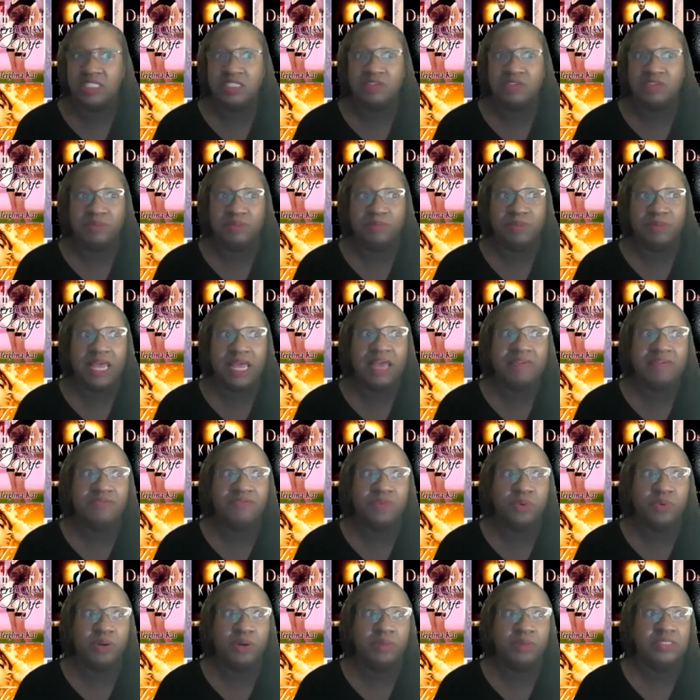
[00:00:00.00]
different
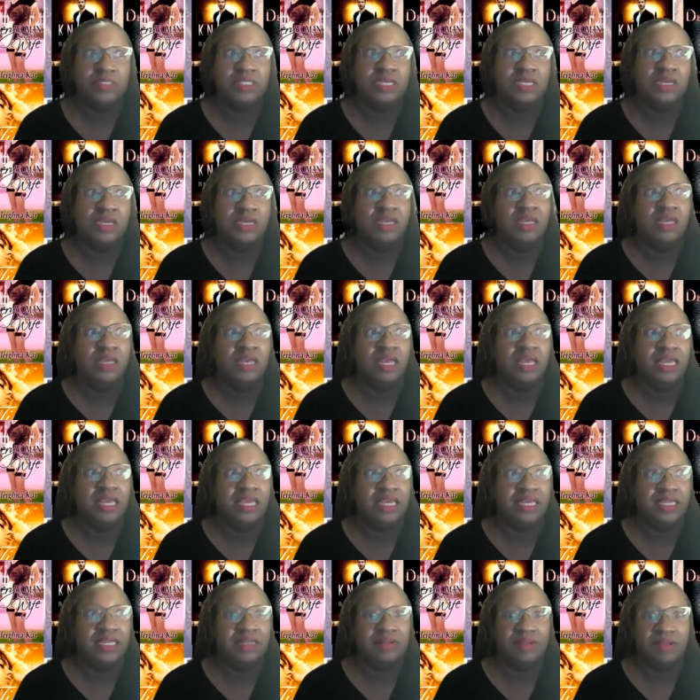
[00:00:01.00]
platforms.
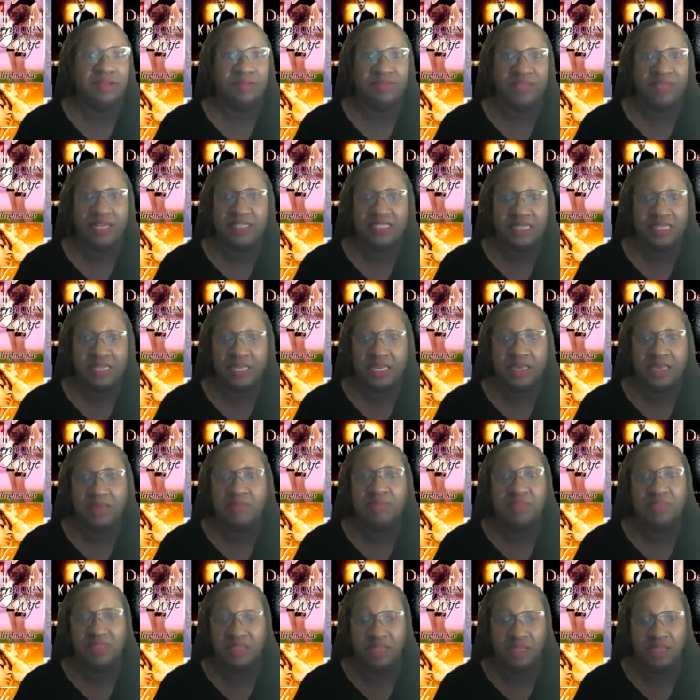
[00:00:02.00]
And that's a
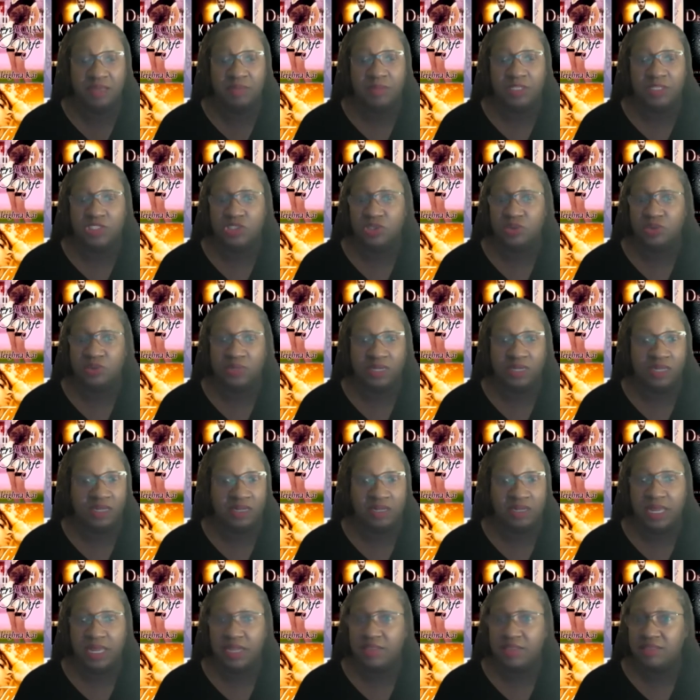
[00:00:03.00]
kink thing, but you
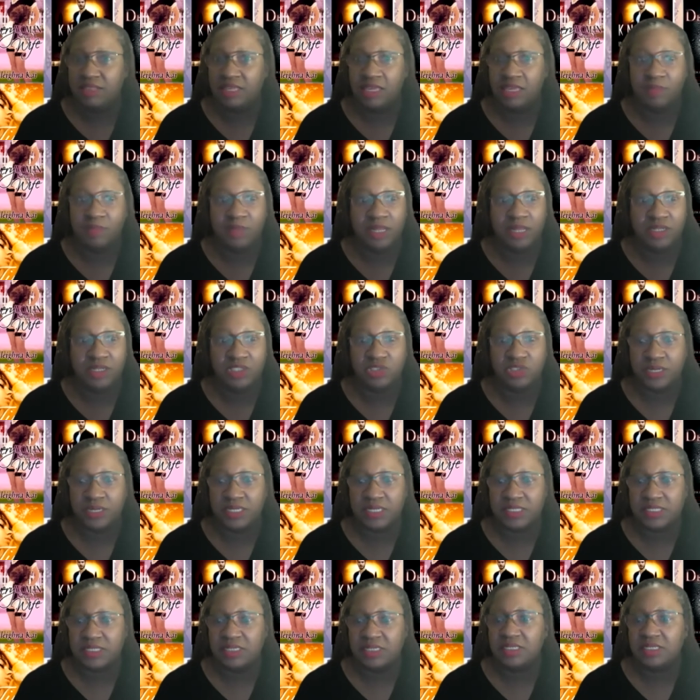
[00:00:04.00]
collect the email
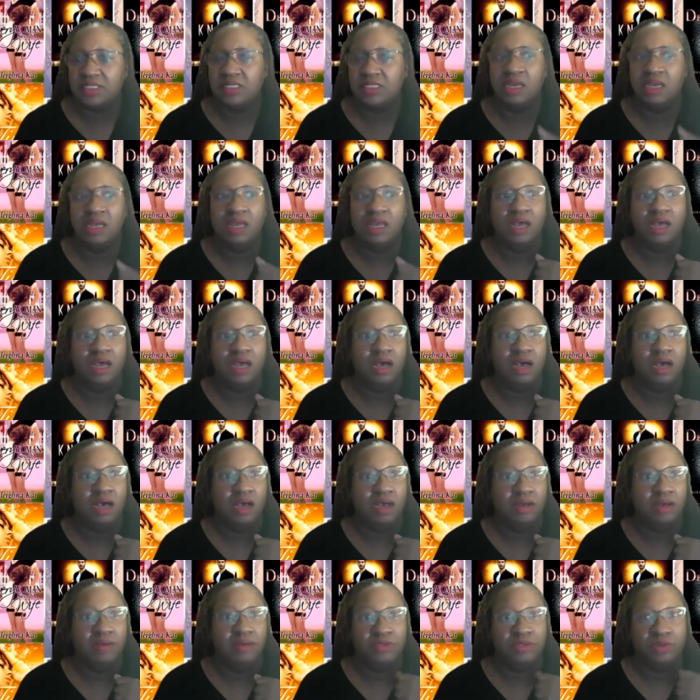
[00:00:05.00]
addresses.
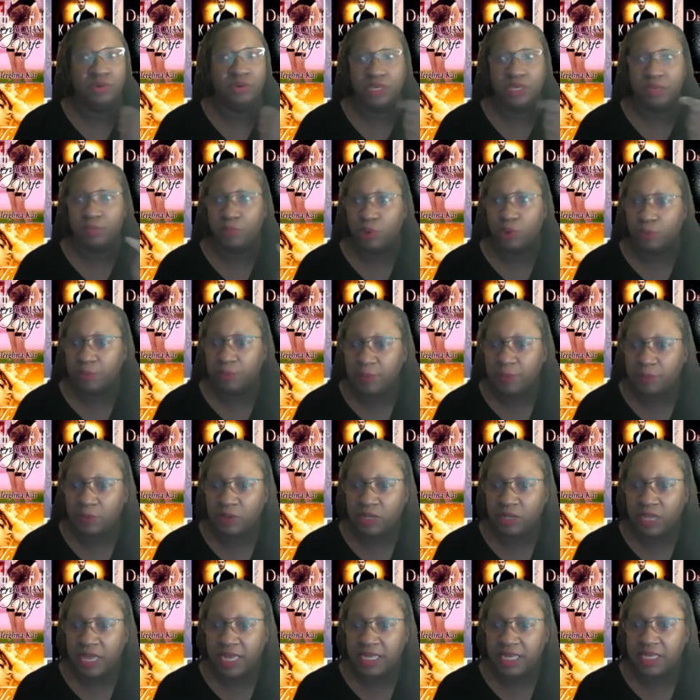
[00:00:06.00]
Uh, you'll get more
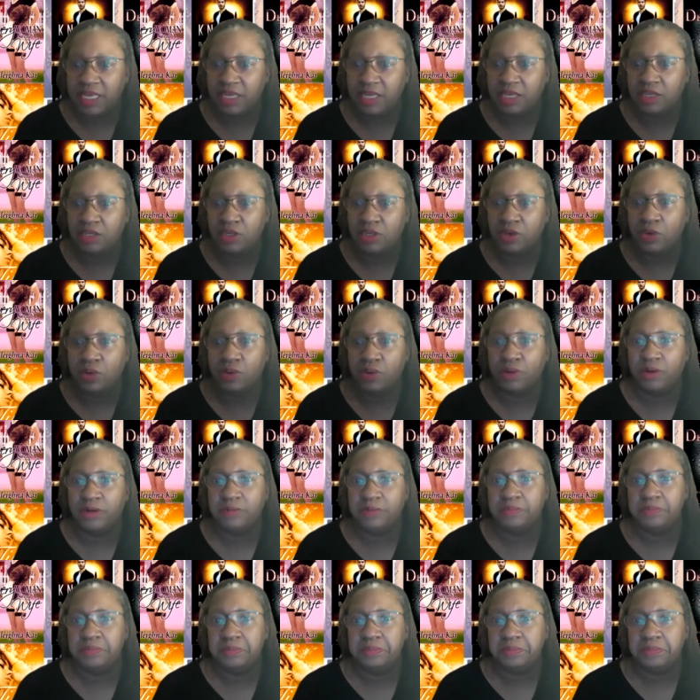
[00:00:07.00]
people liking your
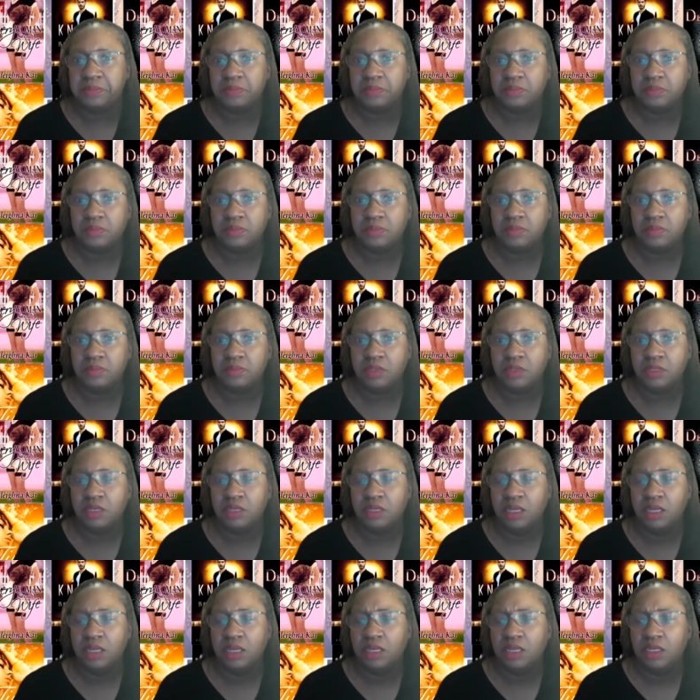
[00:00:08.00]

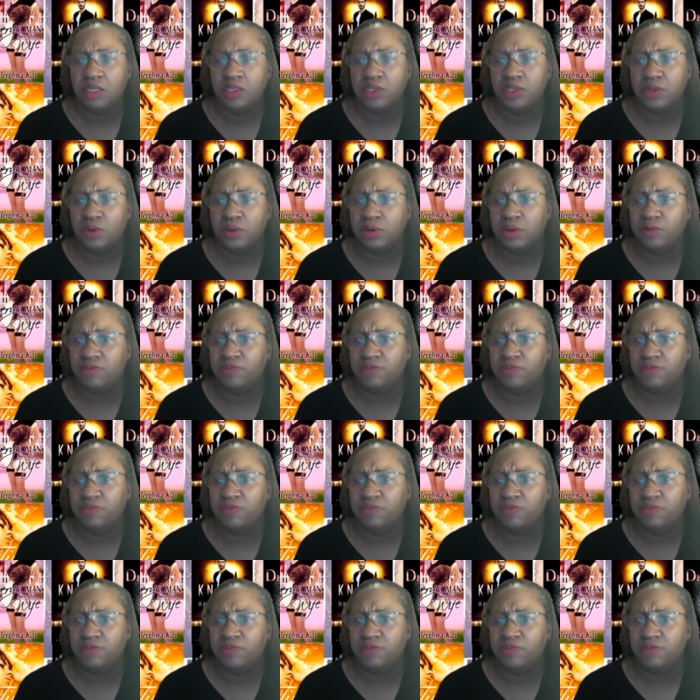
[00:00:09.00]
your